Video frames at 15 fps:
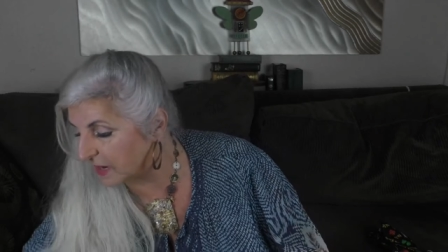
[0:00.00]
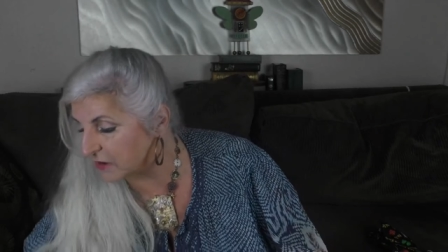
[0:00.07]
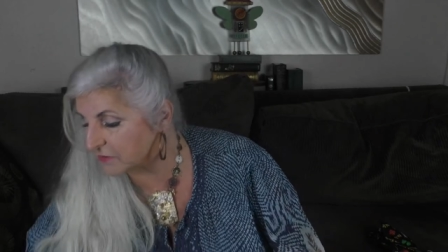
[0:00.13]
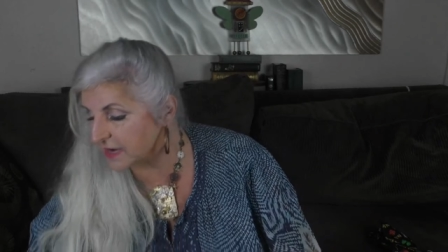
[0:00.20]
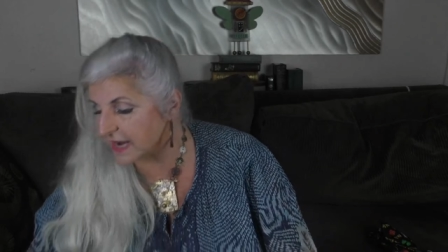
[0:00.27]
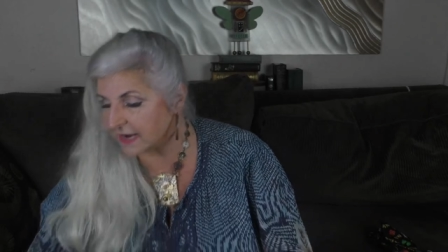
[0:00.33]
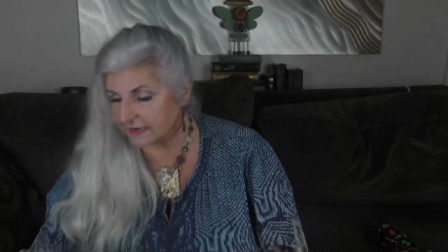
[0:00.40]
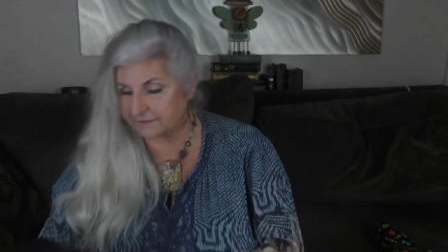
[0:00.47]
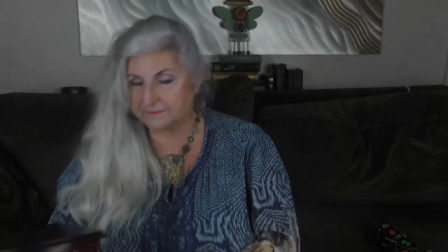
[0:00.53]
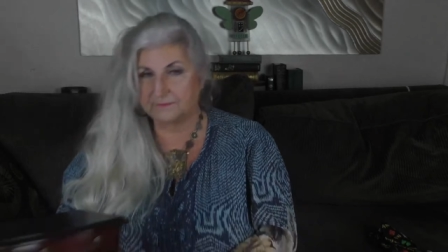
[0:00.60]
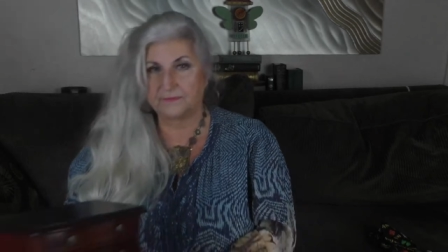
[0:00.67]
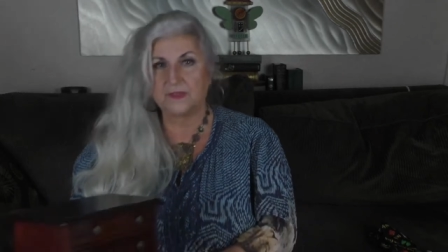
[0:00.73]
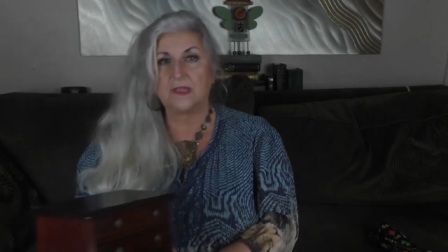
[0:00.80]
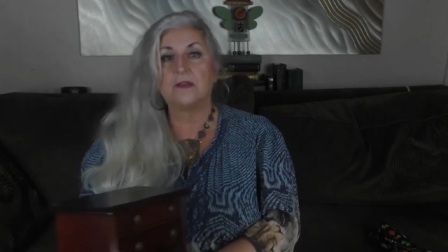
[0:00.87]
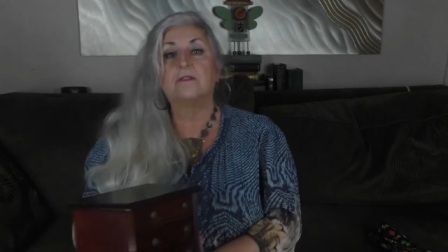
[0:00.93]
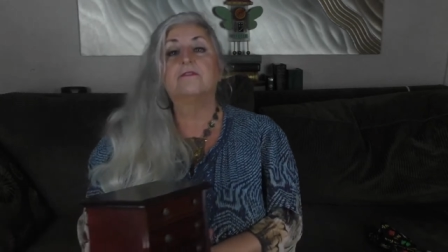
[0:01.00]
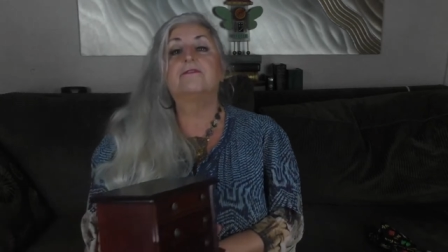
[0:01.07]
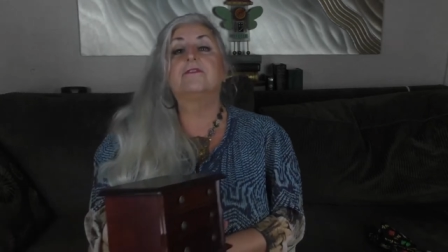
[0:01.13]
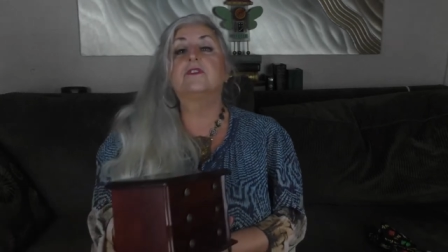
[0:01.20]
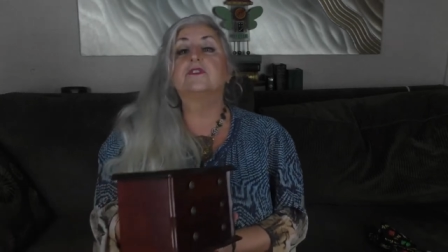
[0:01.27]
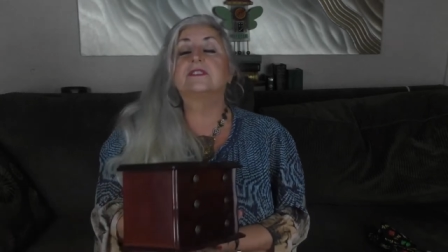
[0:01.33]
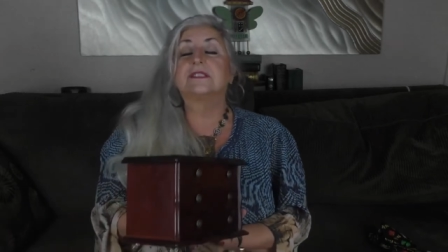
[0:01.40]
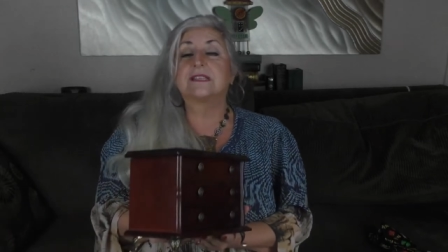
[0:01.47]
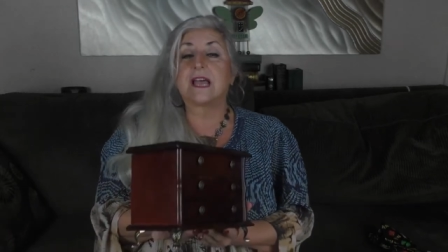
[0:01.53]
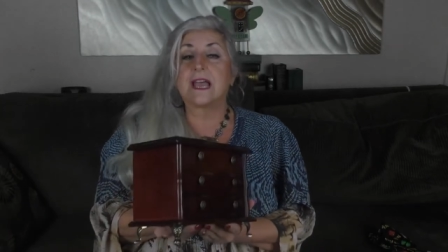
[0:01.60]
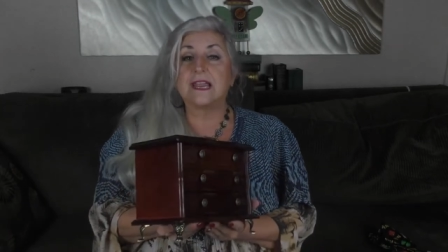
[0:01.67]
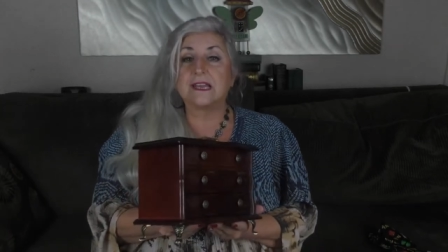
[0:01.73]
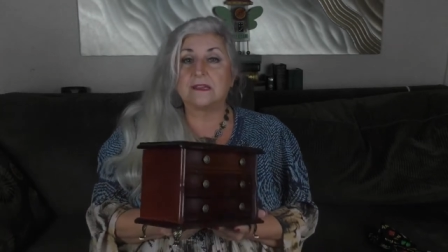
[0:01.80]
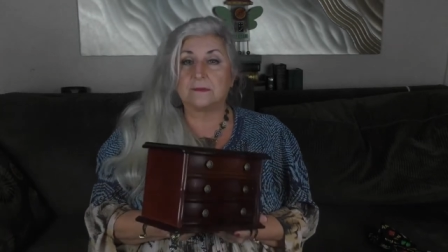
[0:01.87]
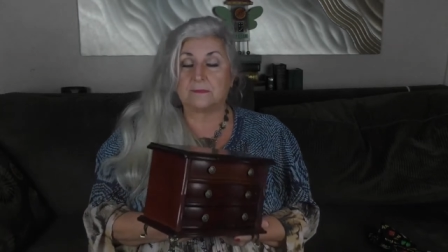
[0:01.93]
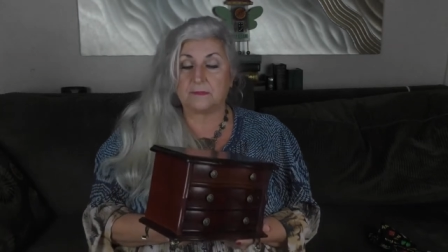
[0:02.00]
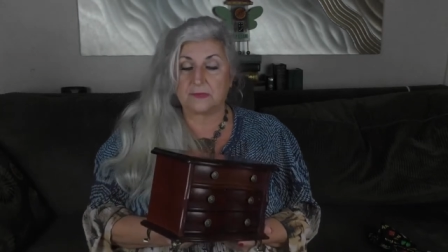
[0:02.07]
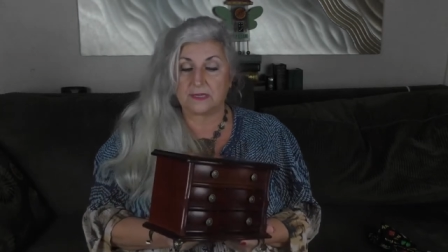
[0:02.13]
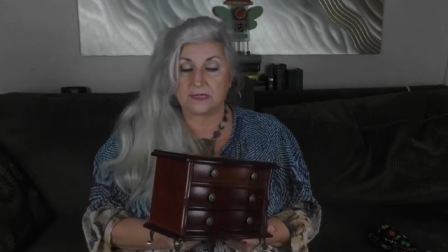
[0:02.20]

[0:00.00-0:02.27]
Okay, first item,